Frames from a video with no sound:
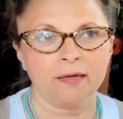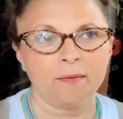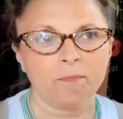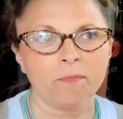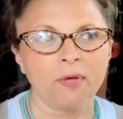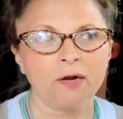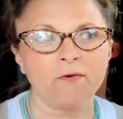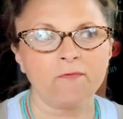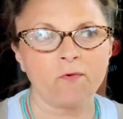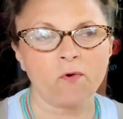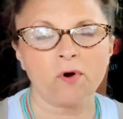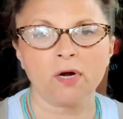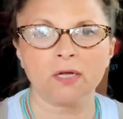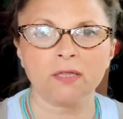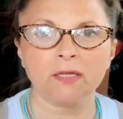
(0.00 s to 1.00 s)

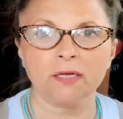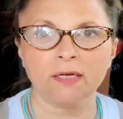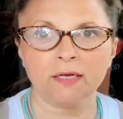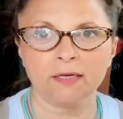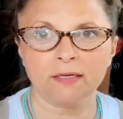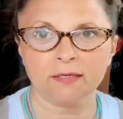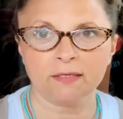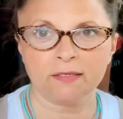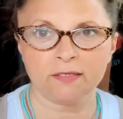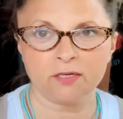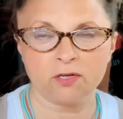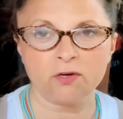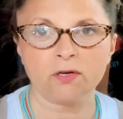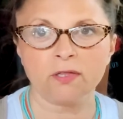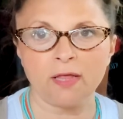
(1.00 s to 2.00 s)
metaphorically
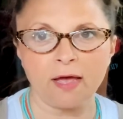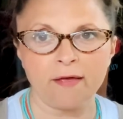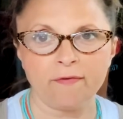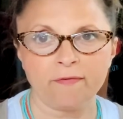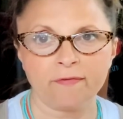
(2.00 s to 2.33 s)
to your life.